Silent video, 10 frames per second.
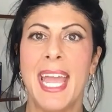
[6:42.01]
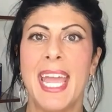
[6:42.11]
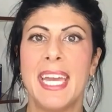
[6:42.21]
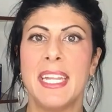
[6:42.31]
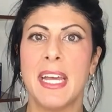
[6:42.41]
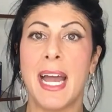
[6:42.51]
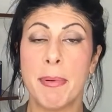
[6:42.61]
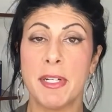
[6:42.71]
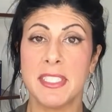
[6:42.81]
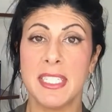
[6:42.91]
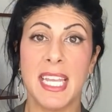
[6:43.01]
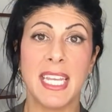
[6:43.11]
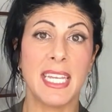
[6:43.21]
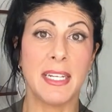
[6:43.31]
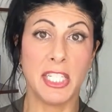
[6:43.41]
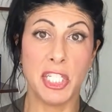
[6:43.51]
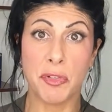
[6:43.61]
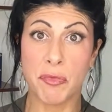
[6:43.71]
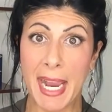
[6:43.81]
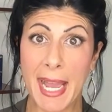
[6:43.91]
And I personally take it
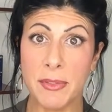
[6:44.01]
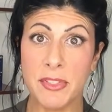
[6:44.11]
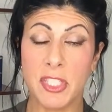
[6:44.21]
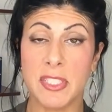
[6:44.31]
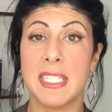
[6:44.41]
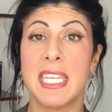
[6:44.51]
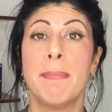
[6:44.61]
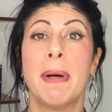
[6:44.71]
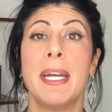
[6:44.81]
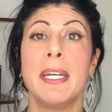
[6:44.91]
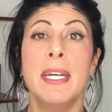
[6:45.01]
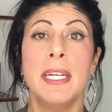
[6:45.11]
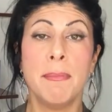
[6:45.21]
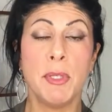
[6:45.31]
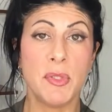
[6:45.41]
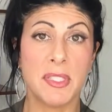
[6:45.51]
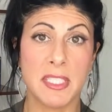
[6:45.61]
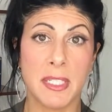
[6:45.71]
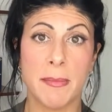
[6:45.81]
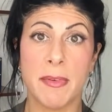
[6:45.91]
year round just to keep my immune
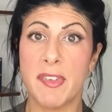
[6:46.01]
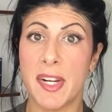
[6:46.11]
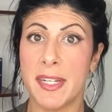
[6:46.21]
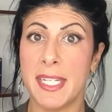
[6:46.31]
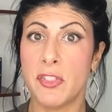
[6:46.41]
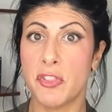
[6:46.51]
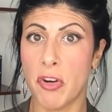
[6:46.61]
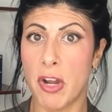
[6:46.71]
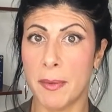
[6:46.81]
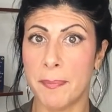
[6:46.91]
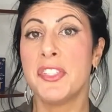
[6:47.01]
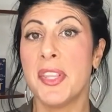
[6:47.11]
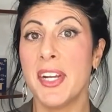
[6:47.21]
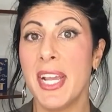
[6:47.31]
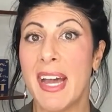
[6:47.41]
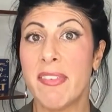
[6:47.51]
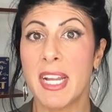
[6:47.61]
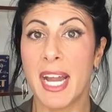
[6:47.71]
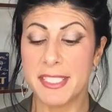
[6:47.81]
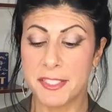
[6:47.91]
system very strong. So there you have it,
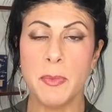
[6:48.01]
guys.